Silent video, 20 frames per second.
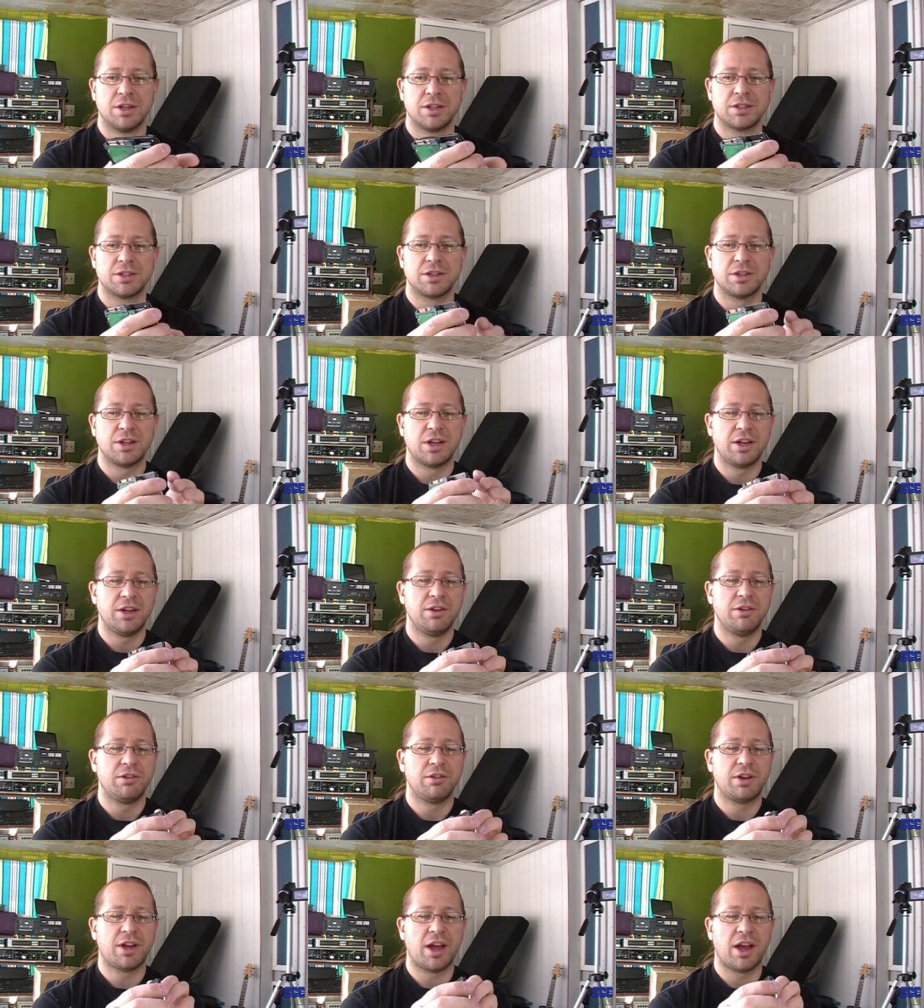so that
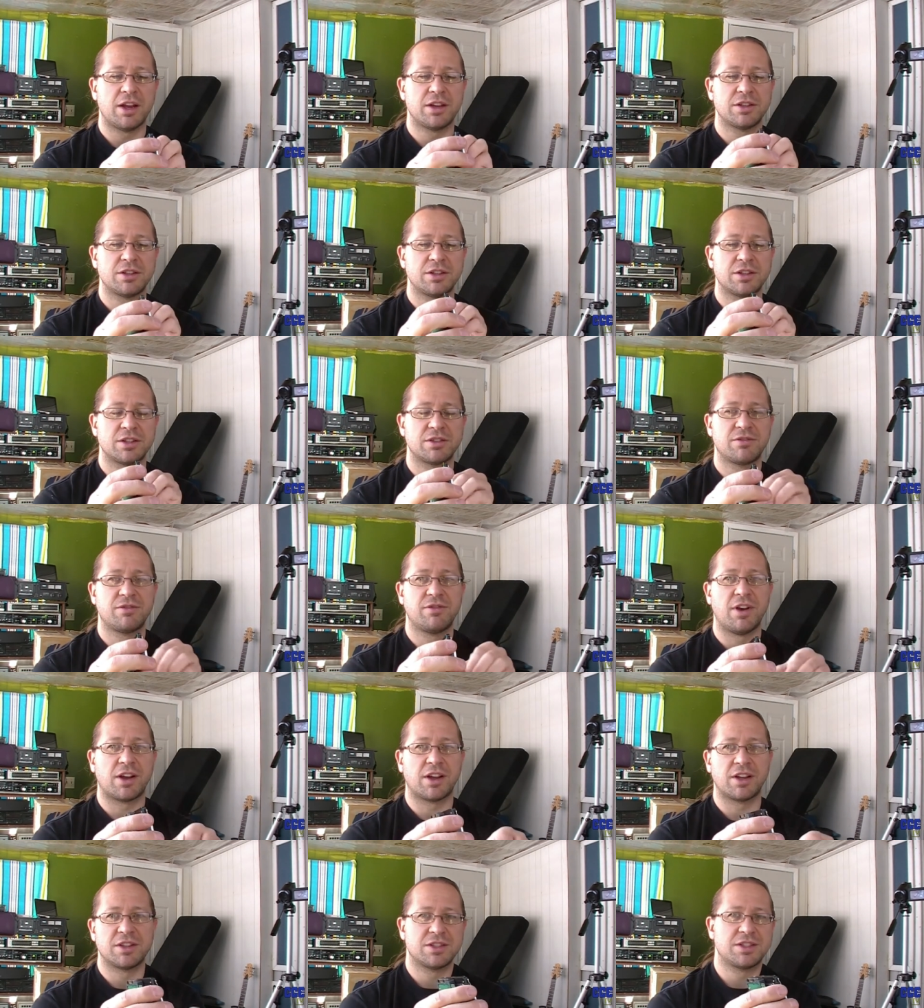you can't just
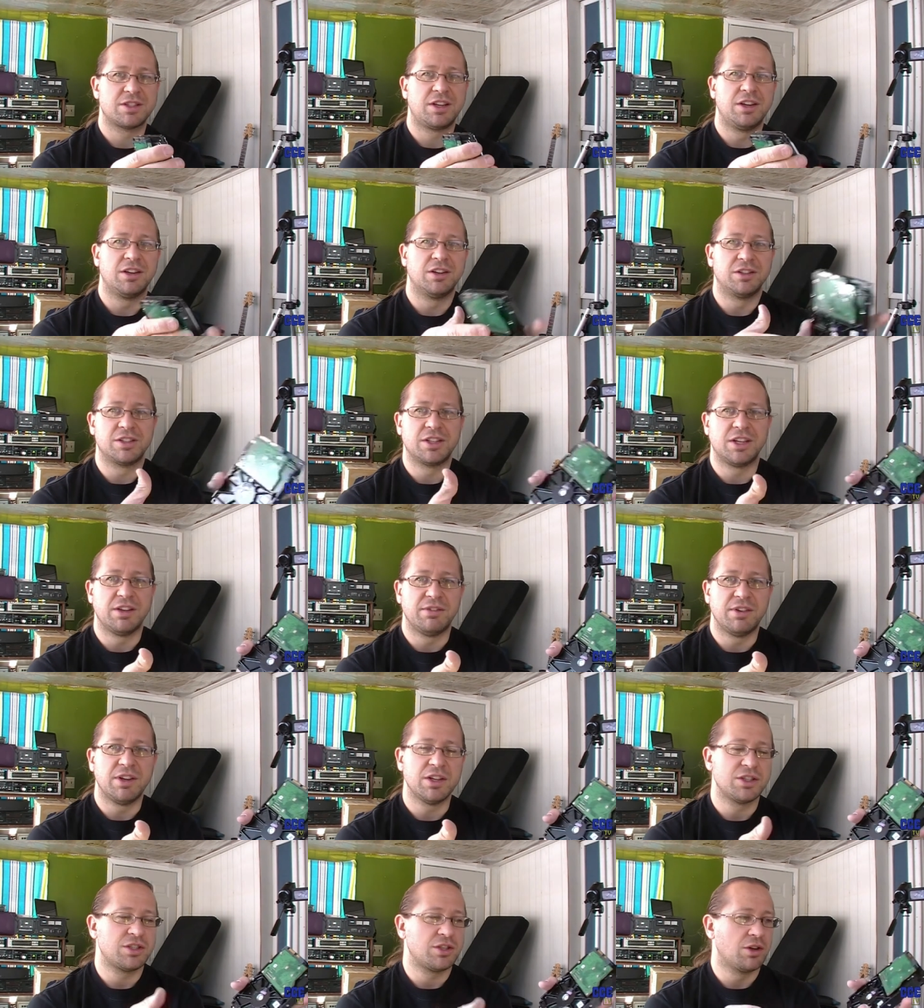fucking steal
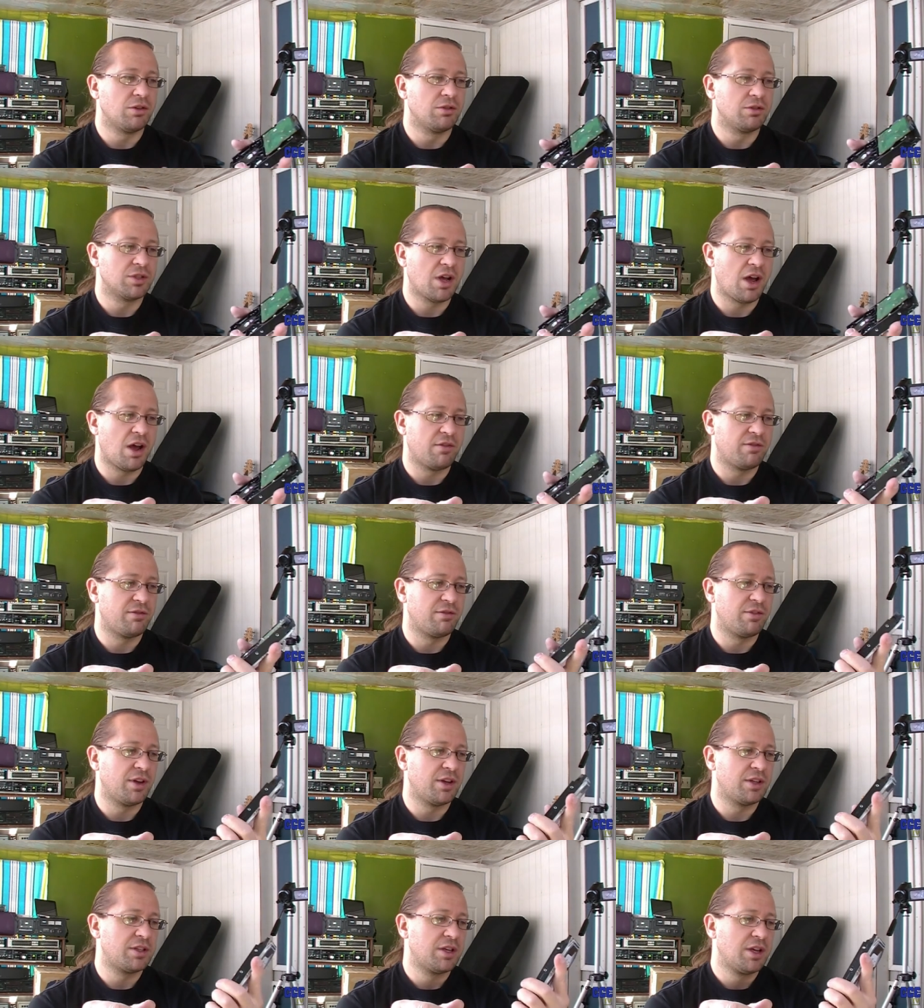TV shows off
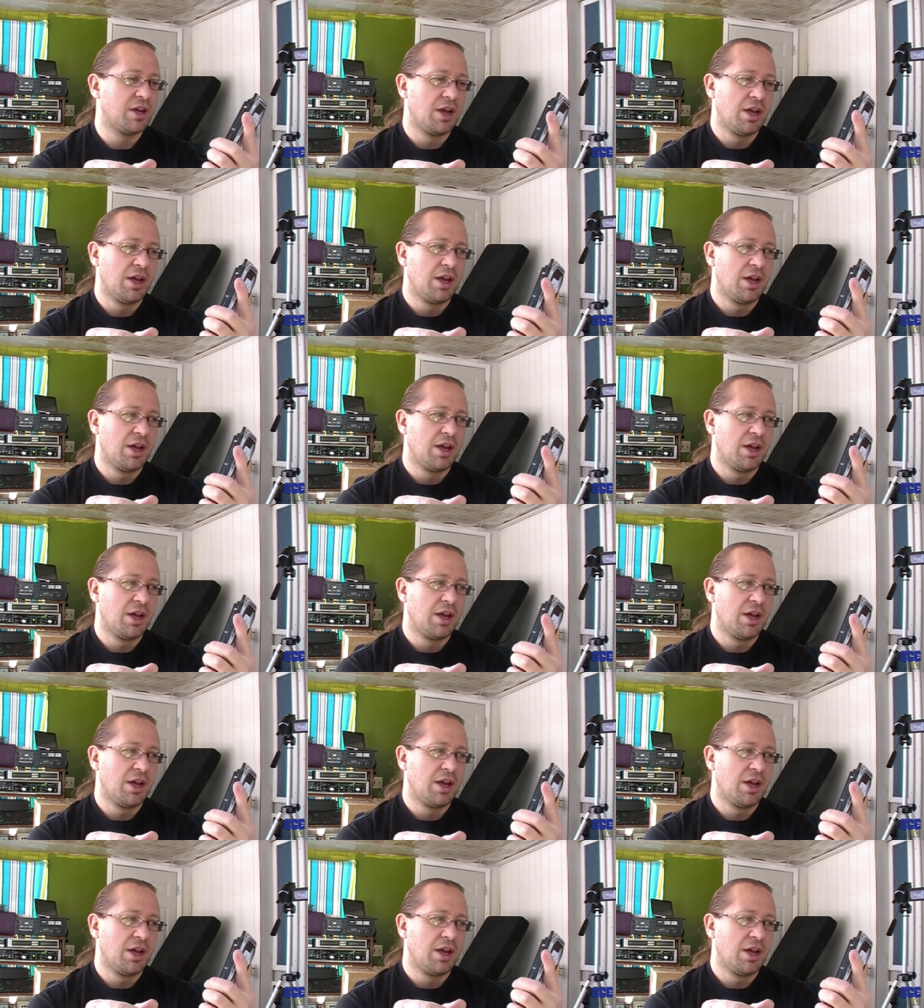of it.